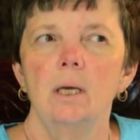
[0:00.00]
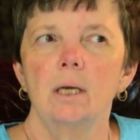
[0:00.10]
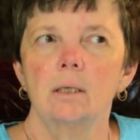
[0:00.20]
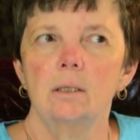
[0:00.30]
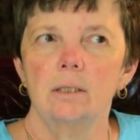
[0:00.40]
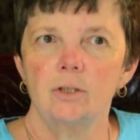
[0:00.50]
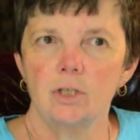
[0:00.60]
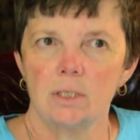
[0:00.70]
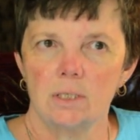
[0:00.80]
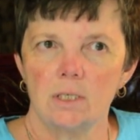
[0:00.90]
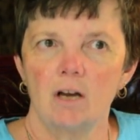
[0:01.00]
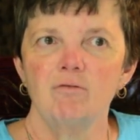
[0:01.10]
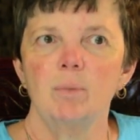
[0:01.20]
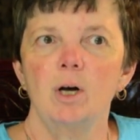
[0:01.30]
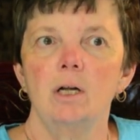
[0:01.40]
and collegiate
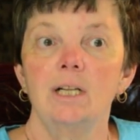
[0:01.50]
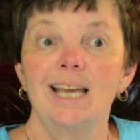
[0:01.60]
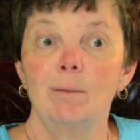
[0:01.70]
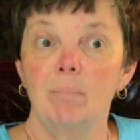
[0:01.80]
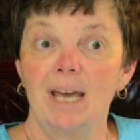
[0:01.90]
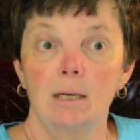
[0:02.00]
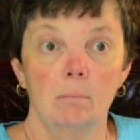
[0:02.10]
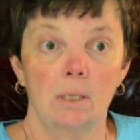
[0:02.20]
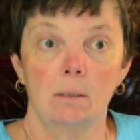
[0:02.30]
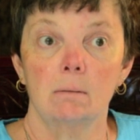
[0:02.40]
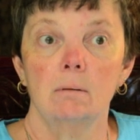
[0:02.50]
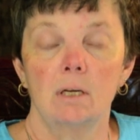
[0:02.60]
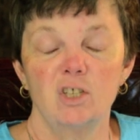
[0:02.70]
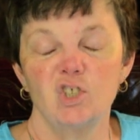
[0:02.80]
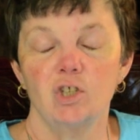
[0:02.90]
softball and badminton.
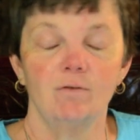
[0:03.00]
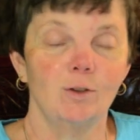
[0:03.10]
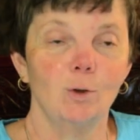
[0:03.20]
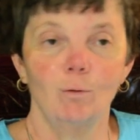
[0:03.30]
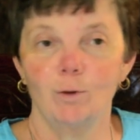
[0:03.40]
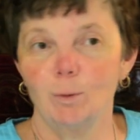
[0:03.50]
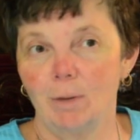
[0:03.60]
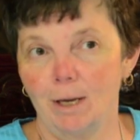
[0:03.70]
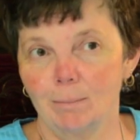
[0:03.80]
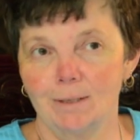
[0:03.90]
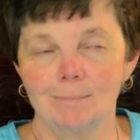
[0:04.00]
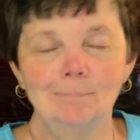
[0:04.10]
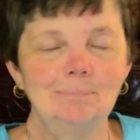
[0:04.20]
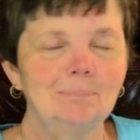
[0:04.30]
I shifted over to badminton.